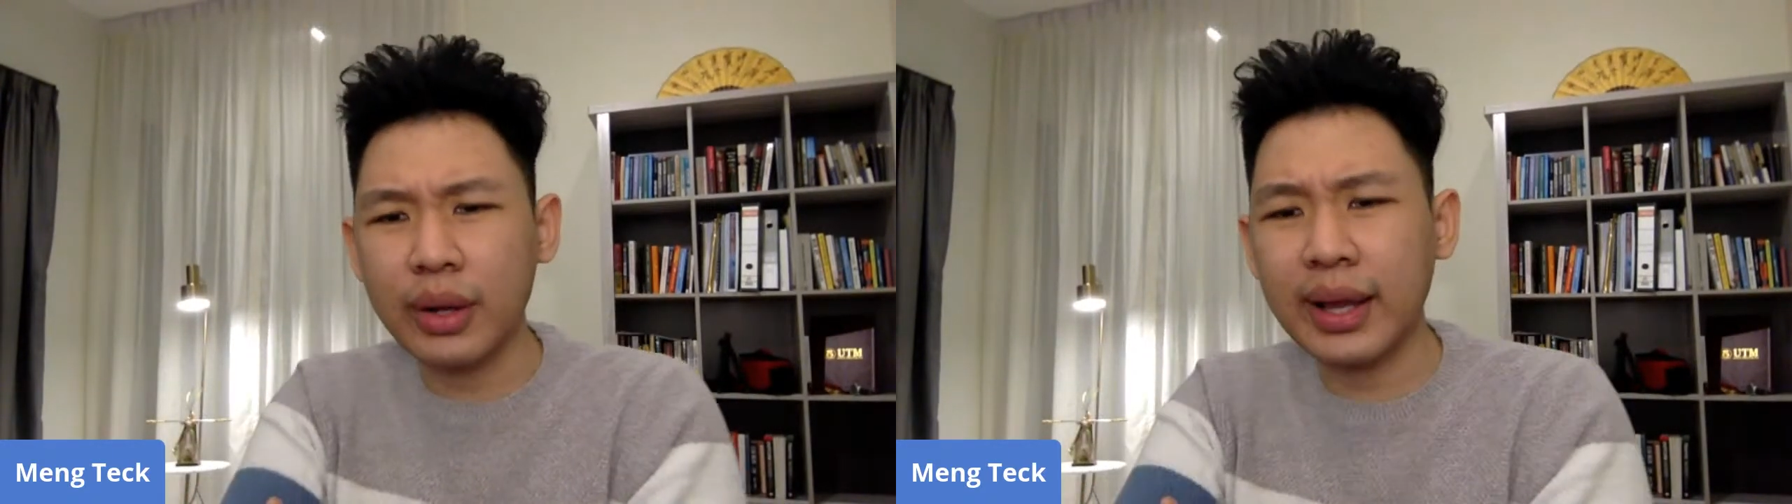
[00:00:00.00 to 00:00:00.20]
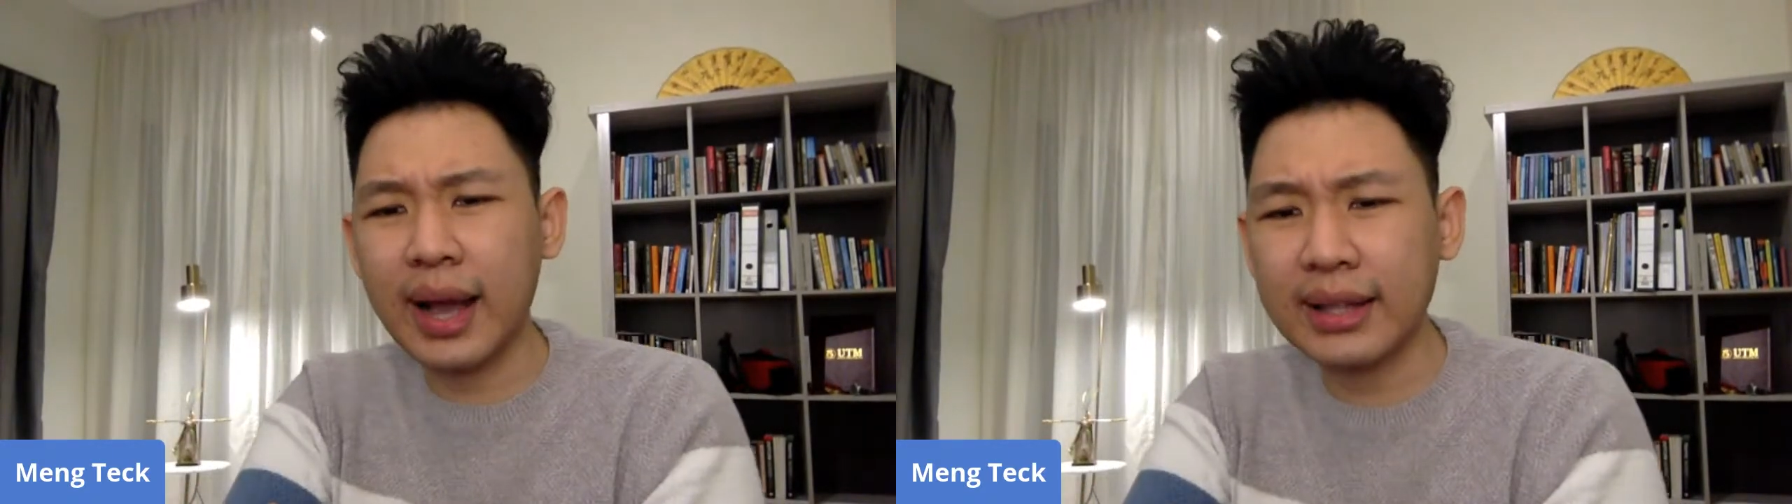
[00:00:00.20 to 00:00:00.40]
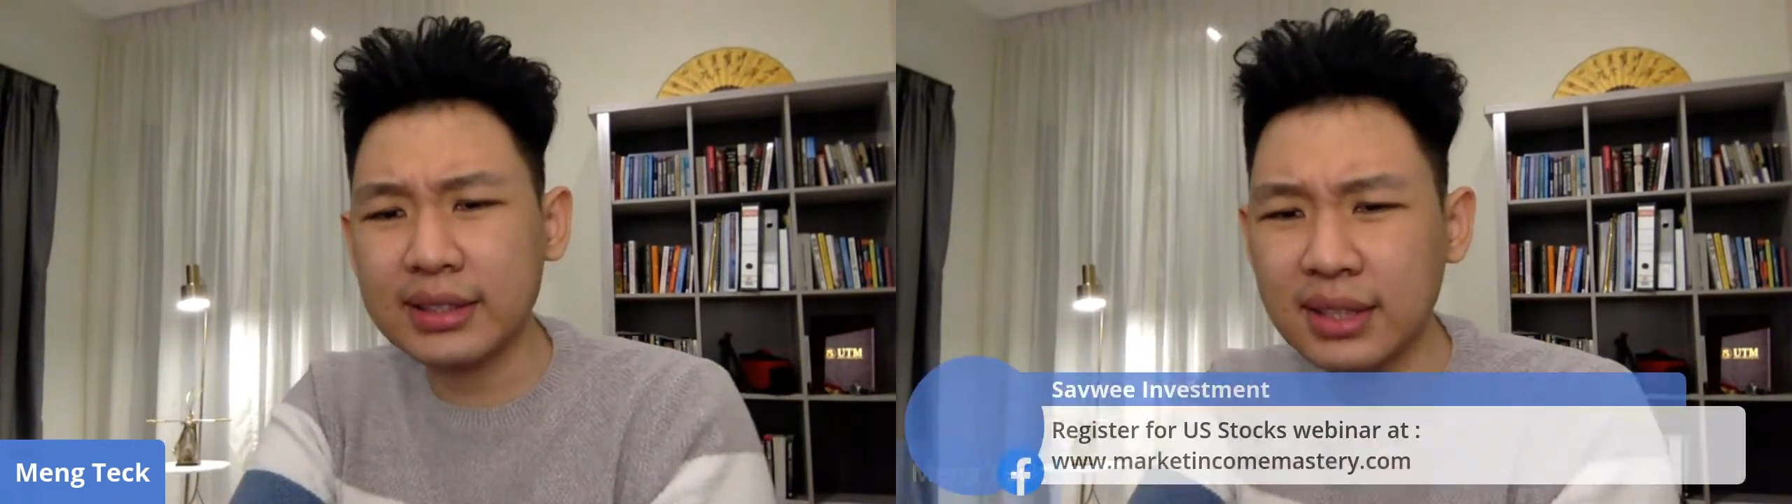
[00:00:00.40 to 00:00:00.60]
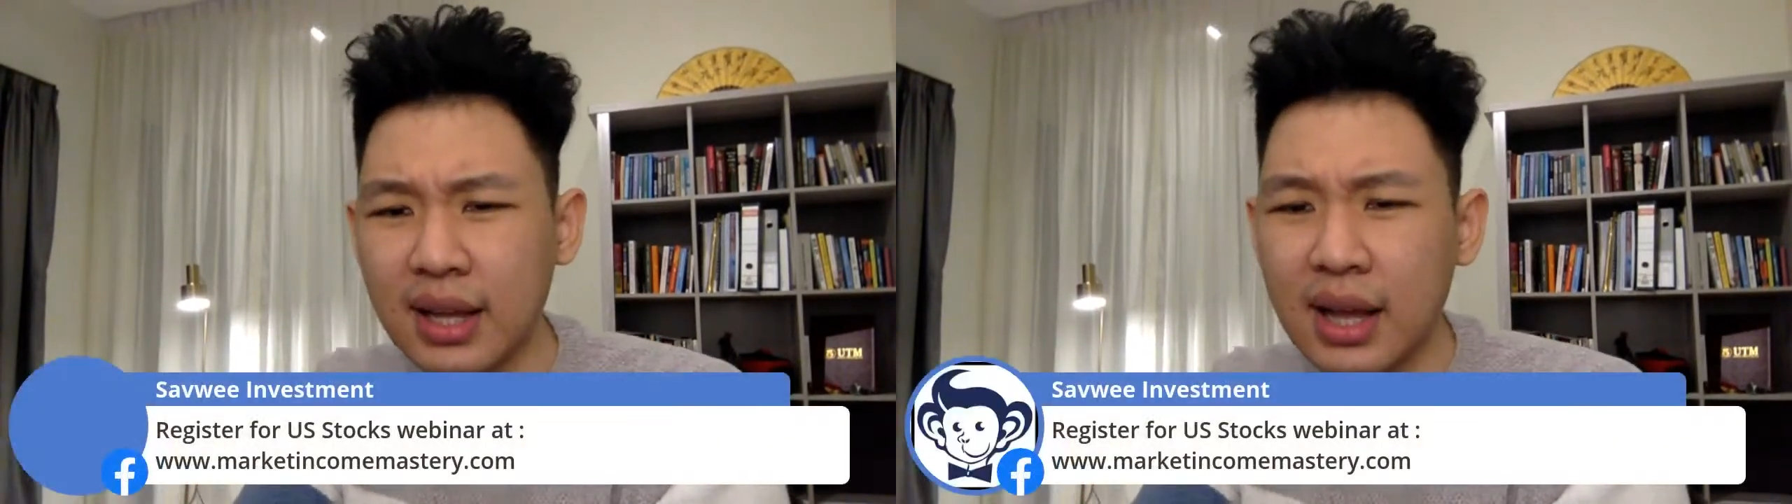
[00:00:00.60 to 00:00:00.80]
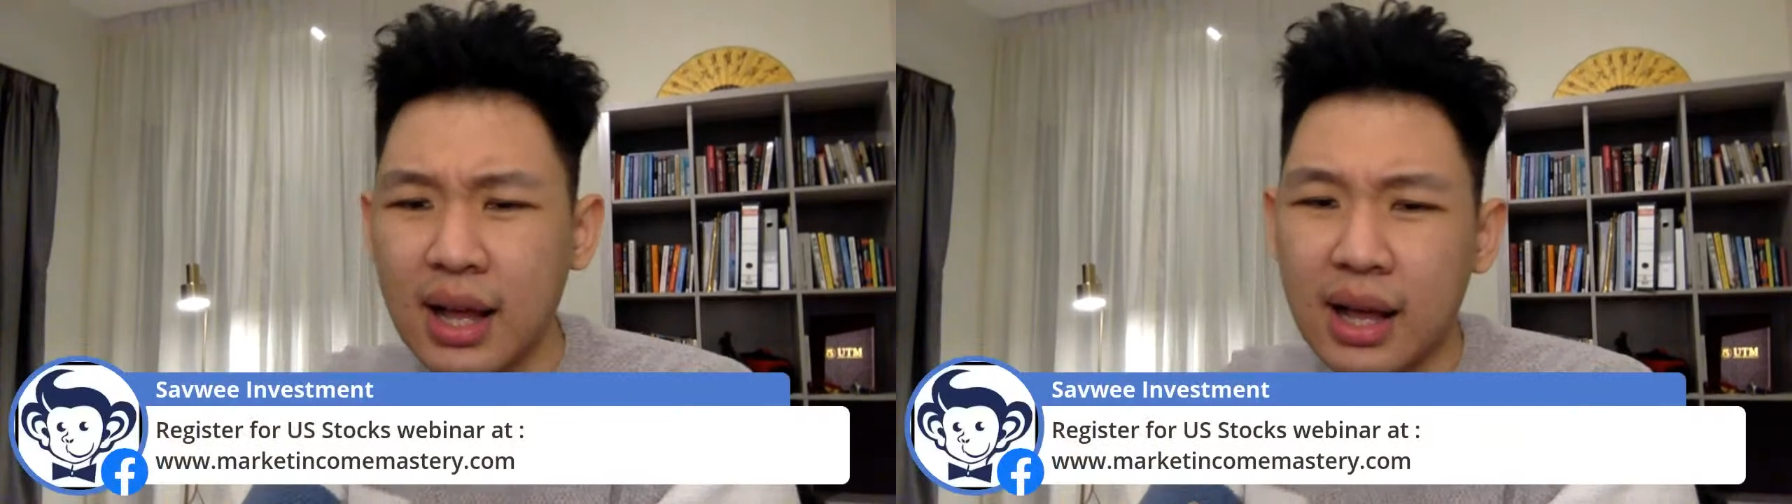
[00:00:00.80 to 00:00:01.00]
Okay,
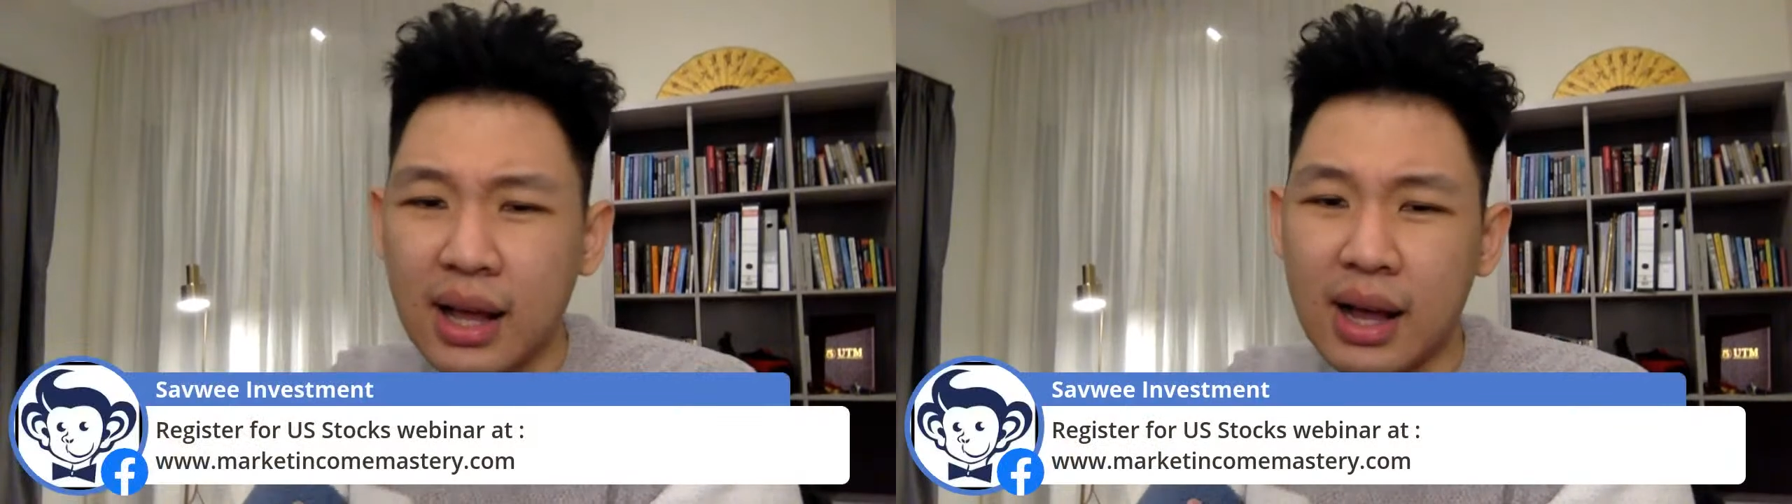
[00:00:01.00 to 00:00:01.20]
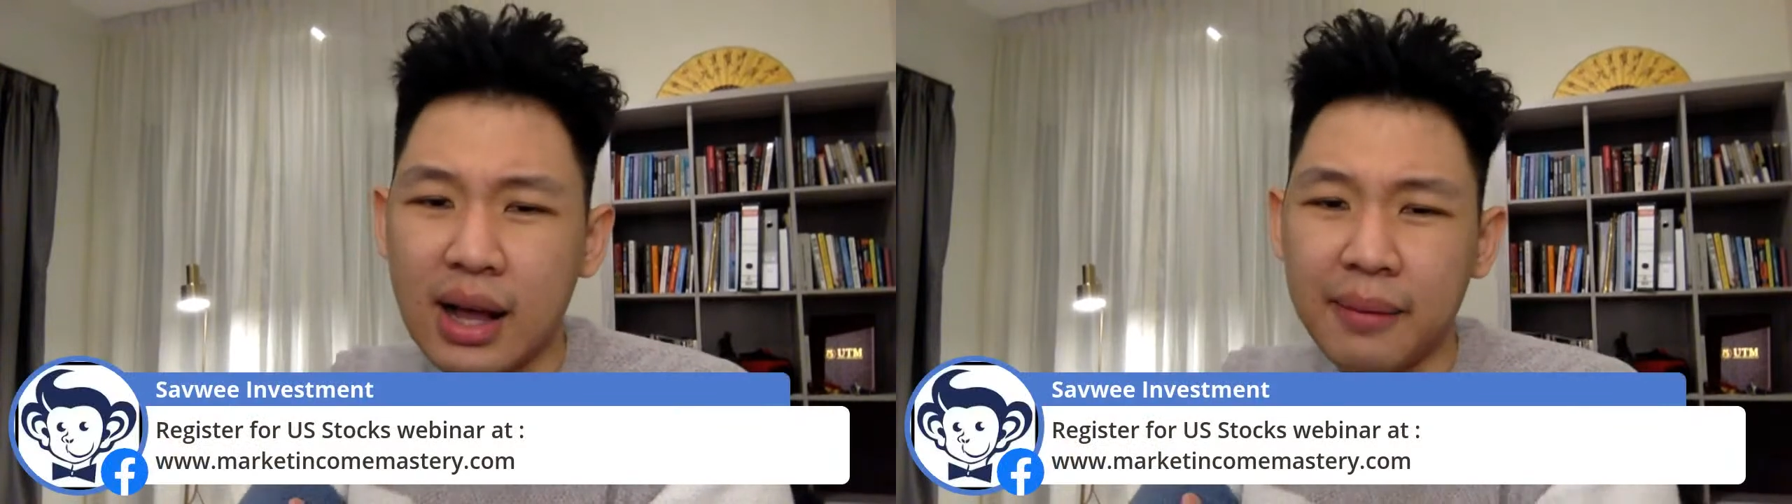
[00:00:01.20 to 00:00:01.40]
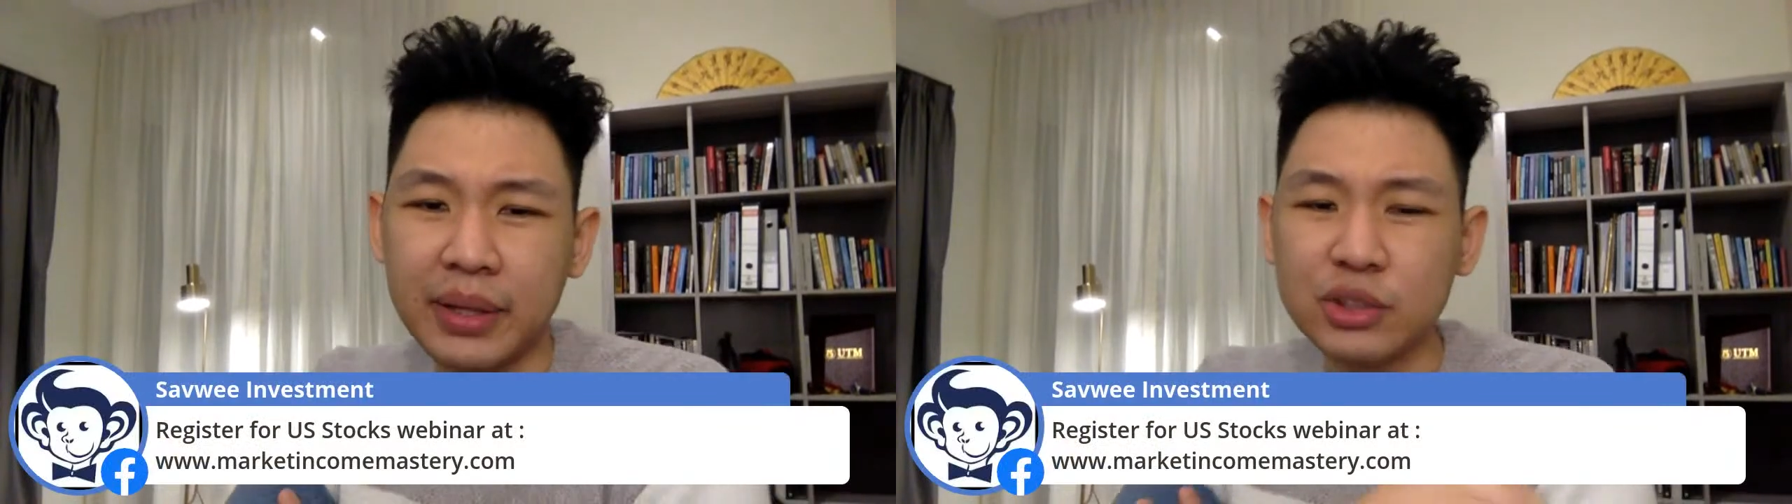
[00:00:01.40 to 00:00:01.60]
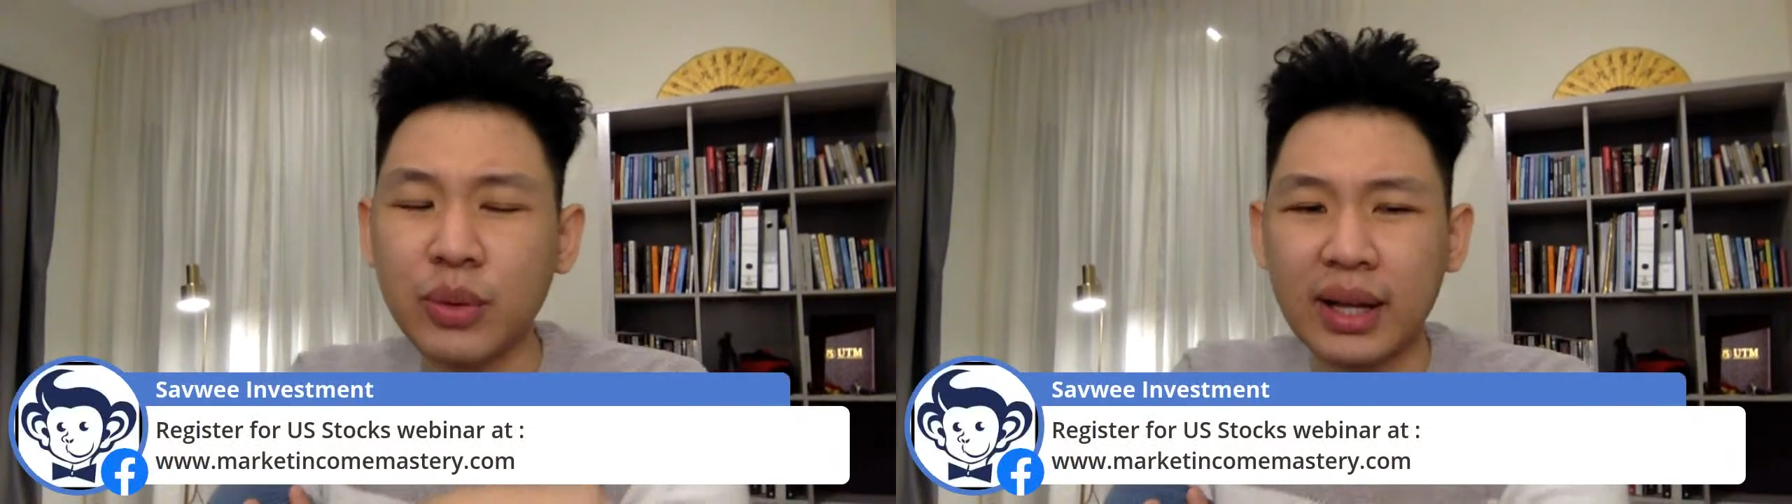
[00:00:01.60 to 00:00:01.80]
guys. Here's